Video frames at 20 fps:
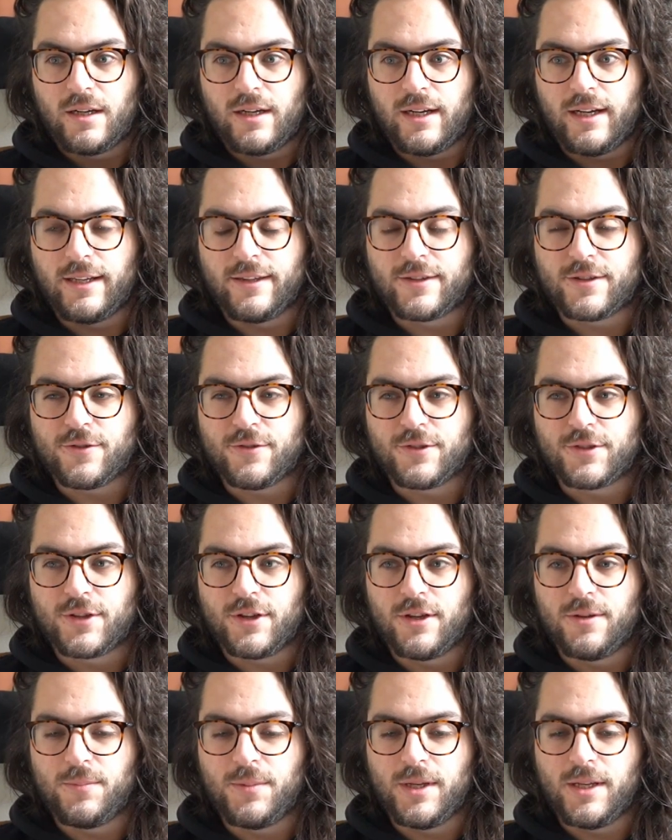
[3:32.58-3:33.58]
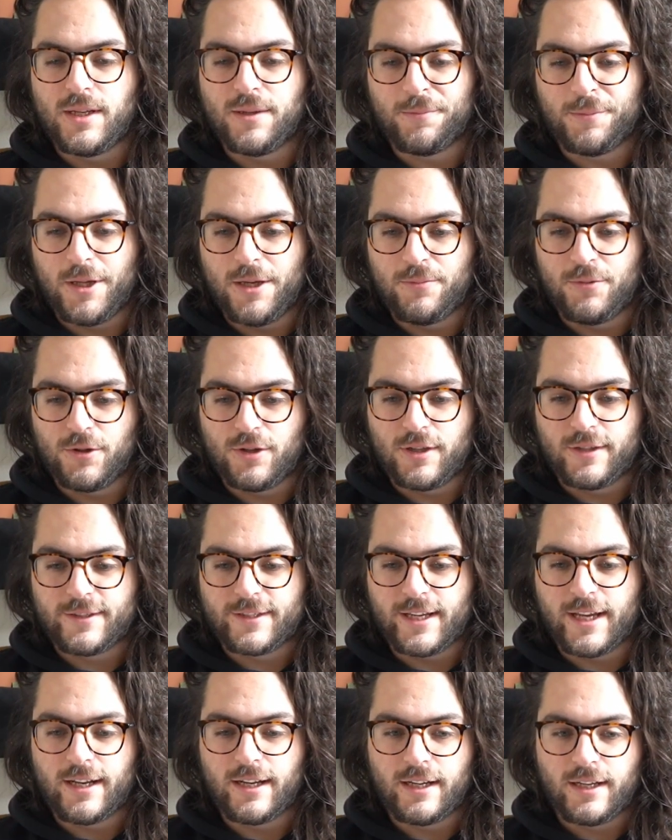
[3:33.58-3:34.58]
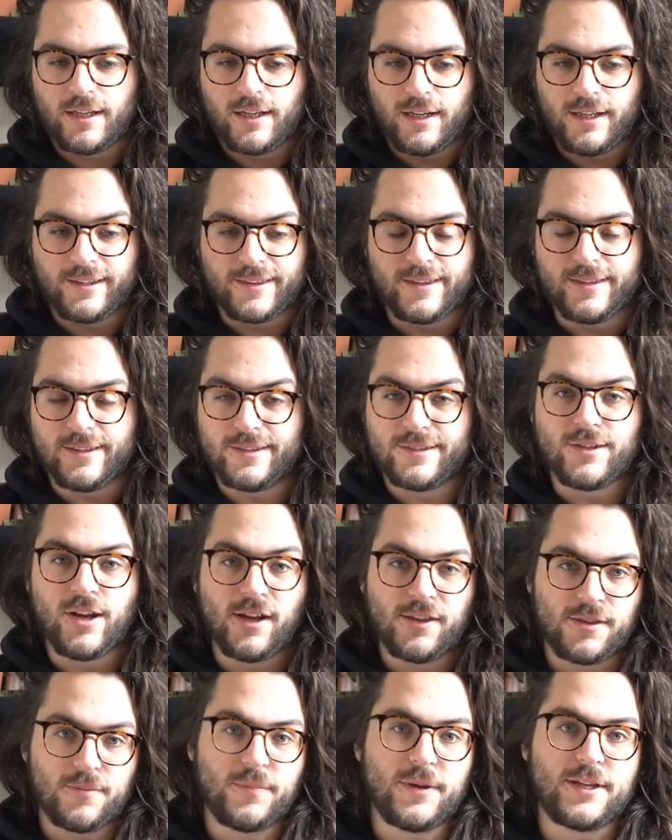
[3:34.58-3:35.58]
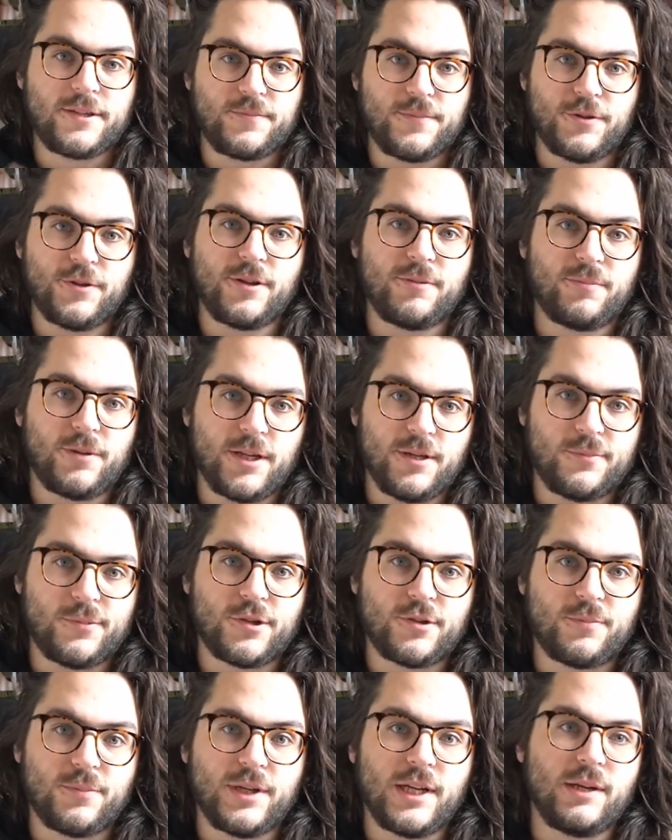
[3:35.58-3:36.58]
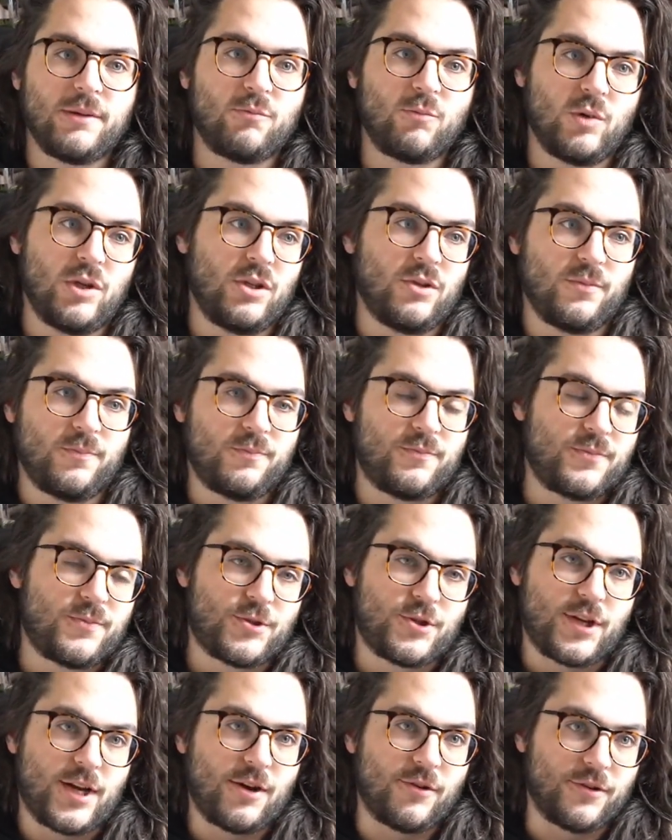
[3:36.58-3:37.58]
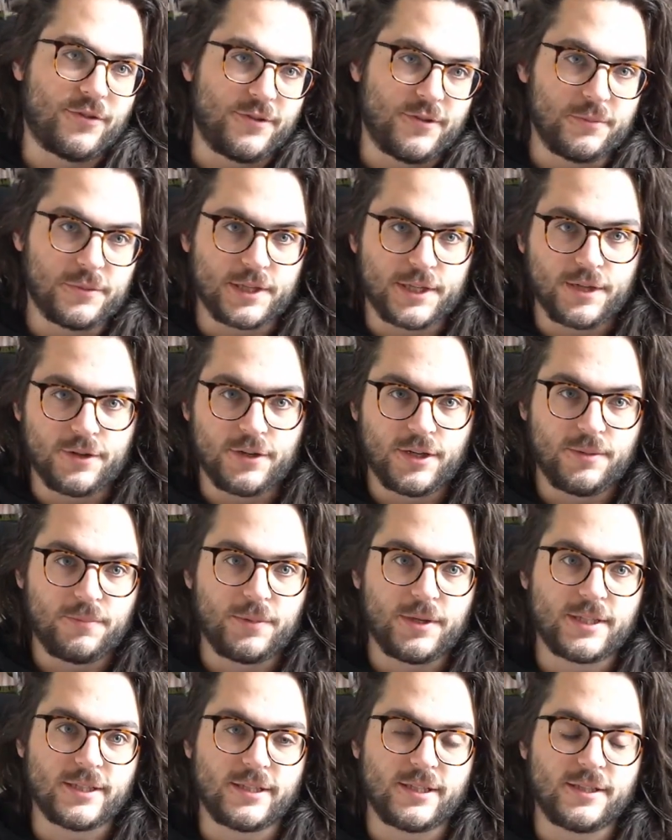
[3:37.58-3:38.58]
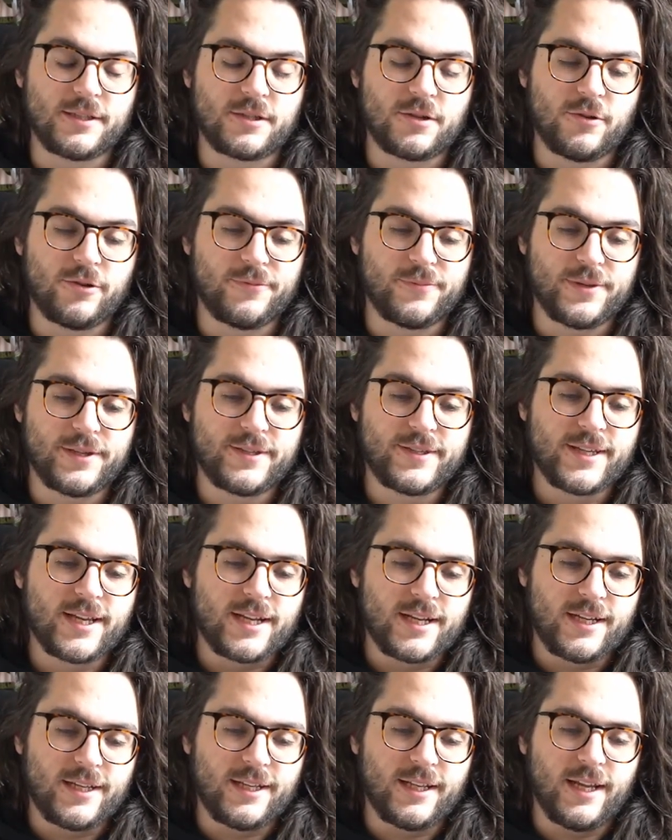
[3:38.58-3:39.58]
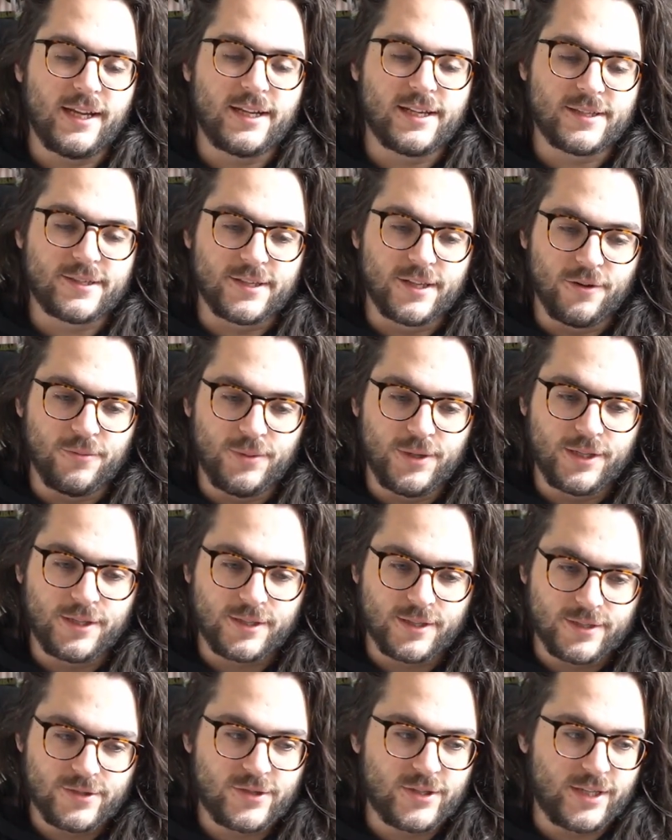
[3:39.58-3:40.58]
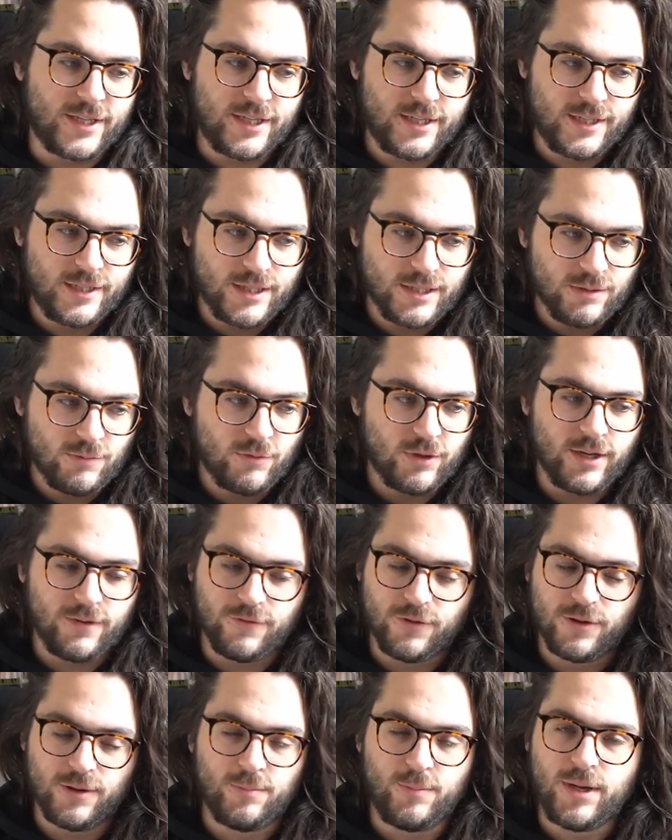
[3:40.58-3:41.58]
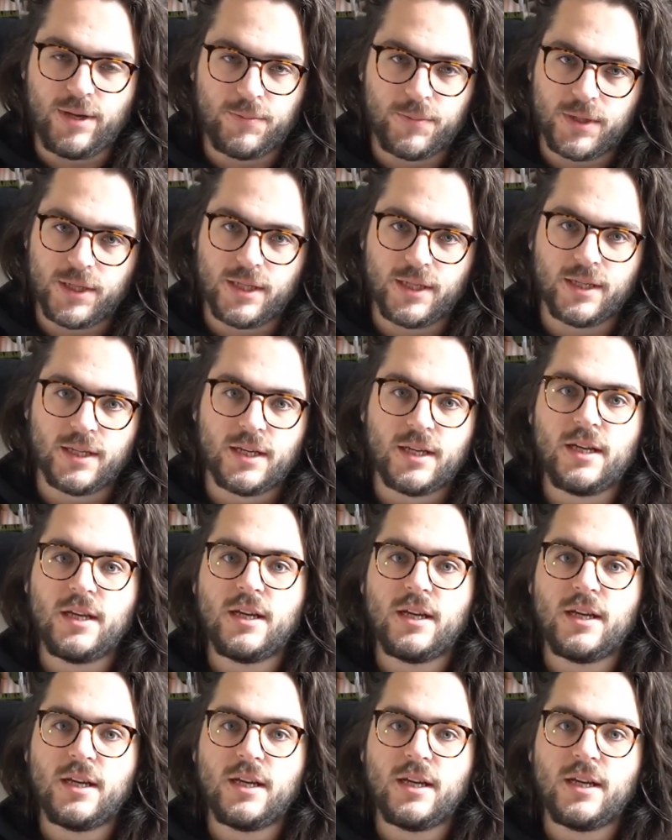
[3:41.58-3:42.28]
And so it's going to be a playbook set in, it's not the base building playbook, but it will share a similarity because it's going to be set in like a settlement, a city, whatever it may be,